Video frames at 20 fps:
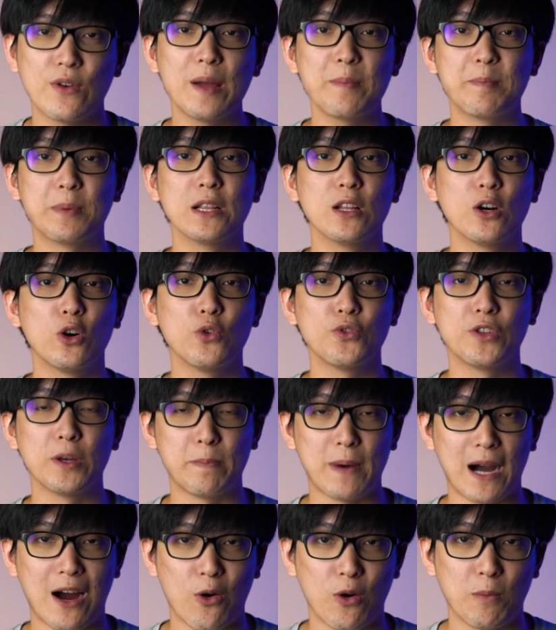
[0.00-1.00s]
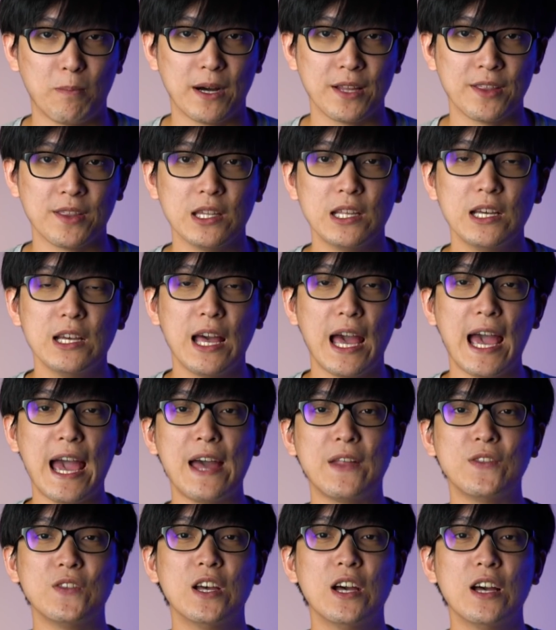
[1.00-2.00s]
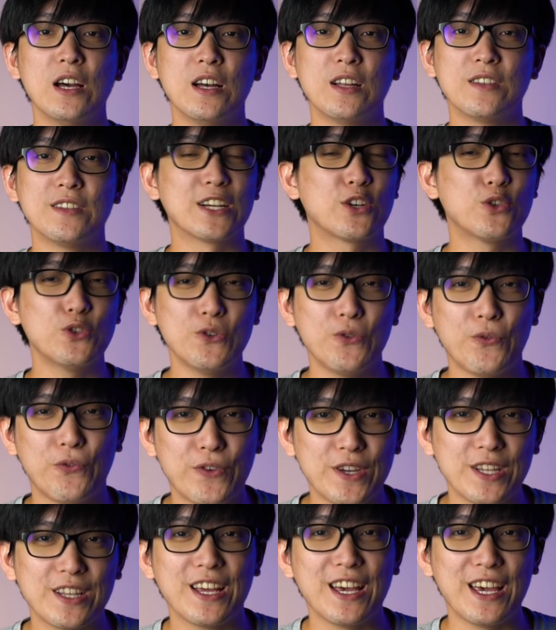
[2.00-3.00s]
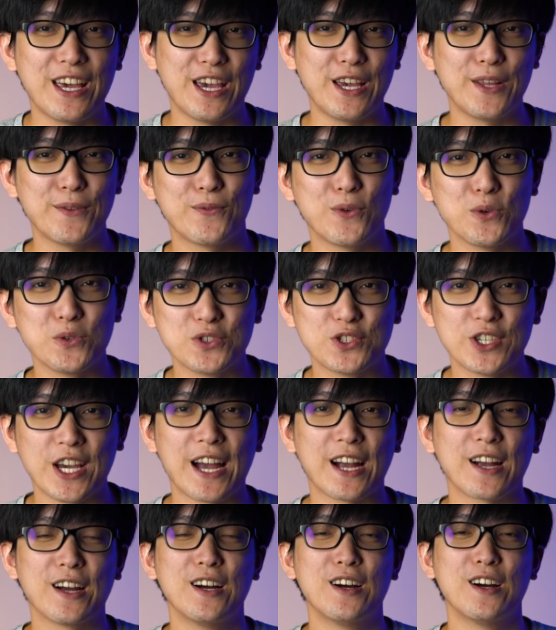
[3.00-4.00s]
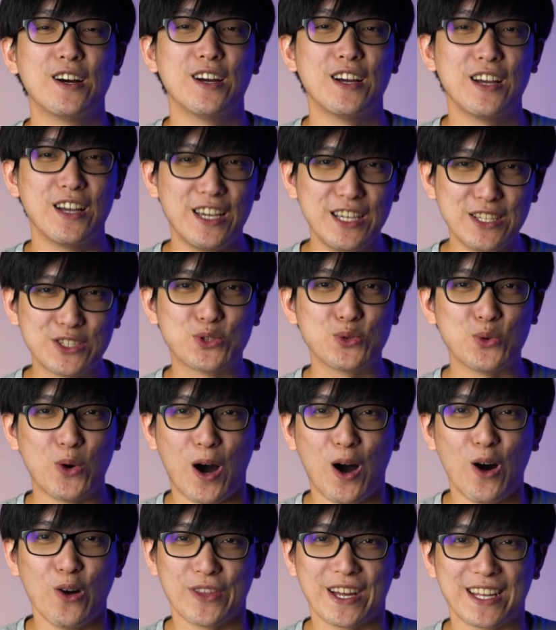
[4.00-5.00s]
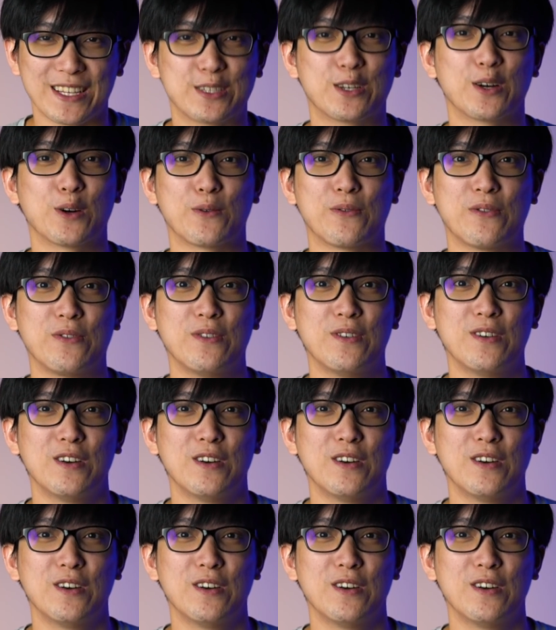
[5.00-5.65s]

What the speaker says: right below the power button, and they couldn't fit a headphone jack into all that girth.